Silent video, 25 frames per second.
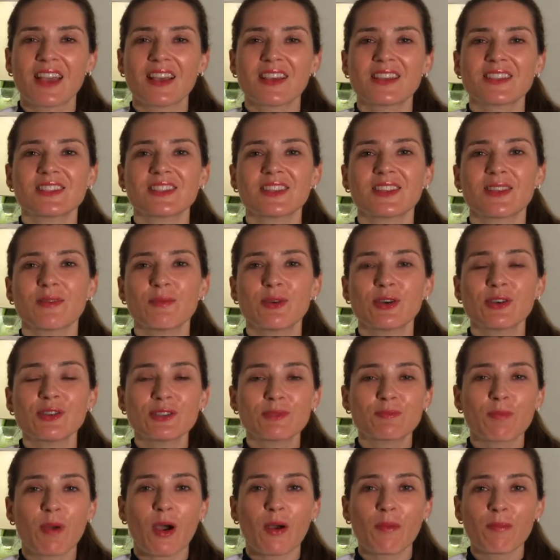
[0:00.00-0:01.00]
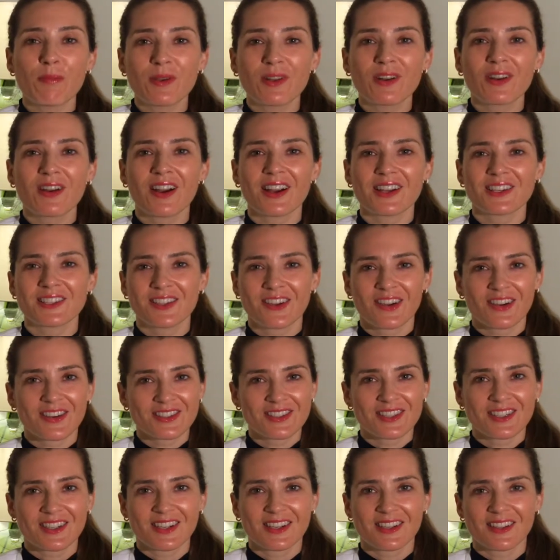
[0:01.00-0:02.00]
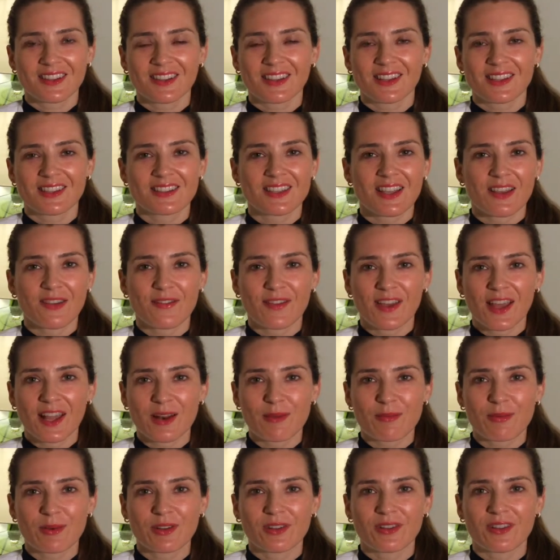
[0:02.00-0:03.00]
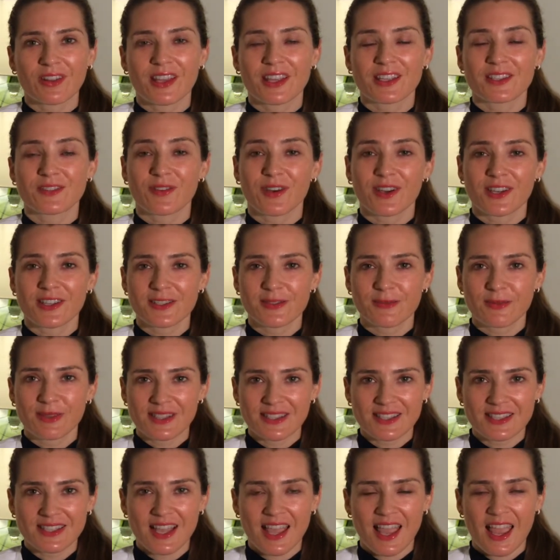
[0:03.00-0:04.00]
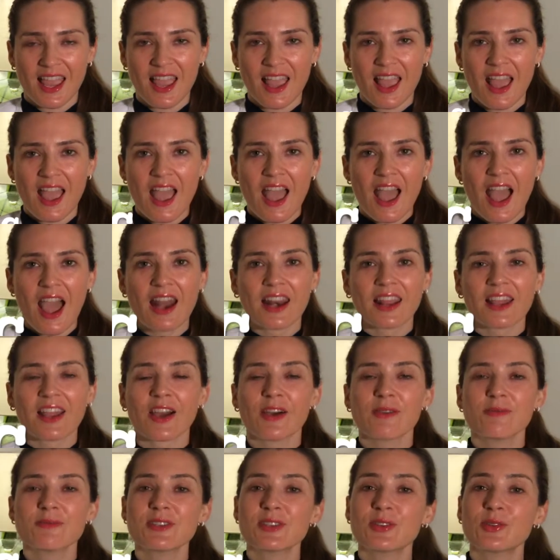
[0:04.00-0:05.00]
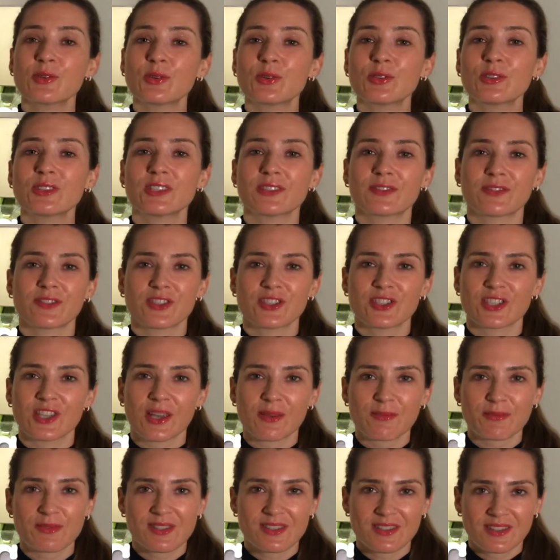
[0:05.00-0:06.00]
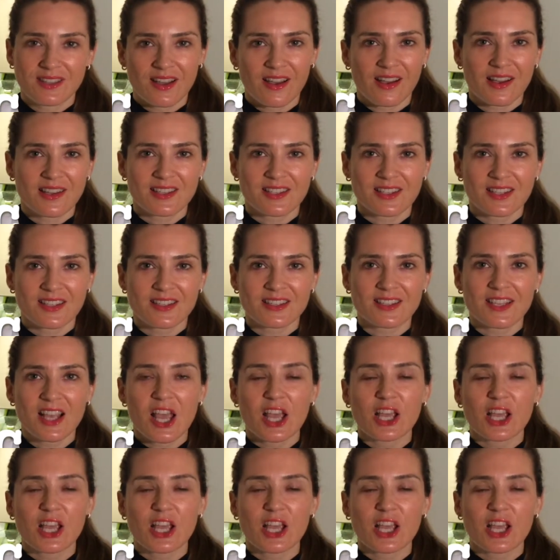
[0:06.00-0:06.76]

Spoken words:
So the most popular antioxidant that's available is vitamin C, and it comes in all different shapes and sizes.